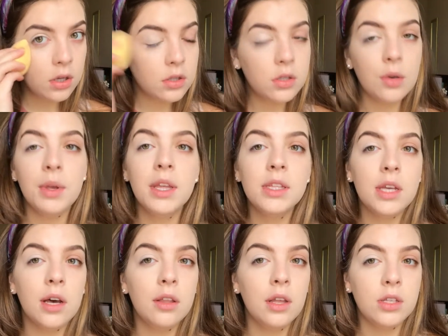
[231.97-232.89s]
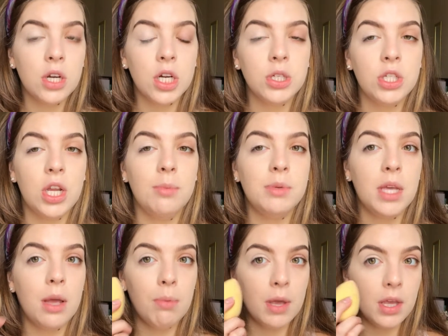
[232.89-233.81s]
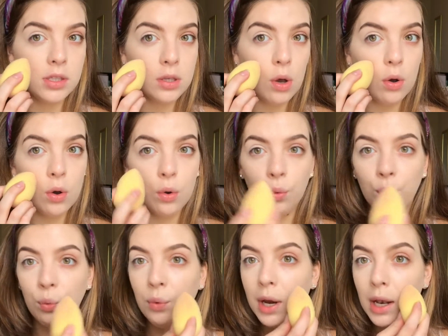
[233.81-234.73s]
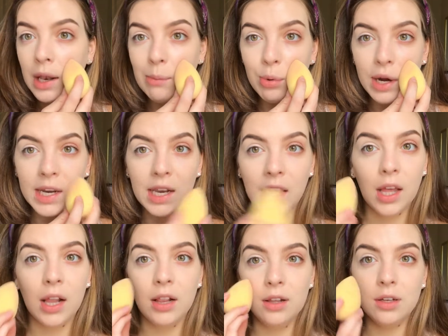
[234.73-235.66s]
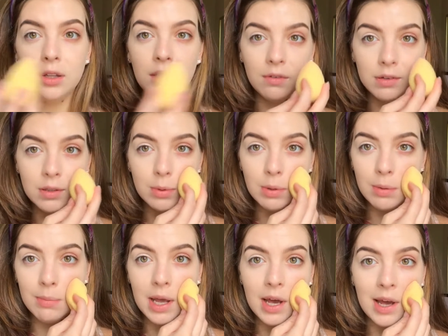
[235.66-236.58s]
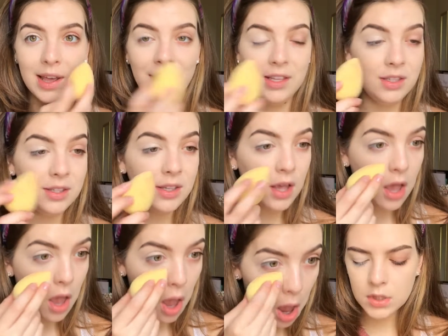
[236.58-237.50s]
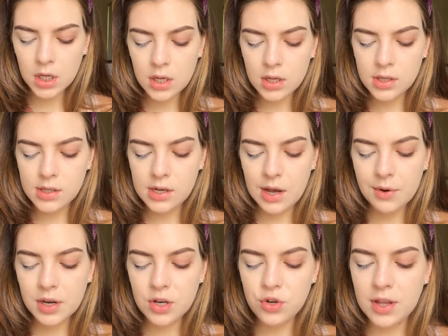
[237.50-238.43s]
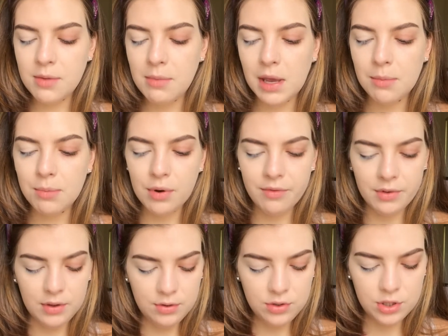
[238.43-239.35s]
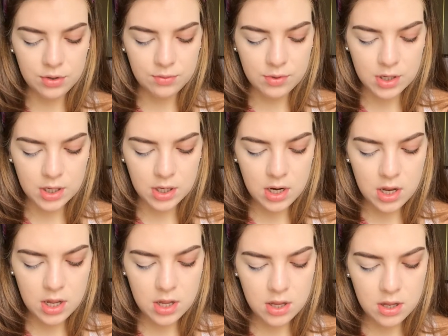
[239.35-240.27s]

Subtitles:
So we could tell that Tarte Shape Tape is really brightening. Look at the difference between my eyes. So now we're going to try the Makeup Revolution one.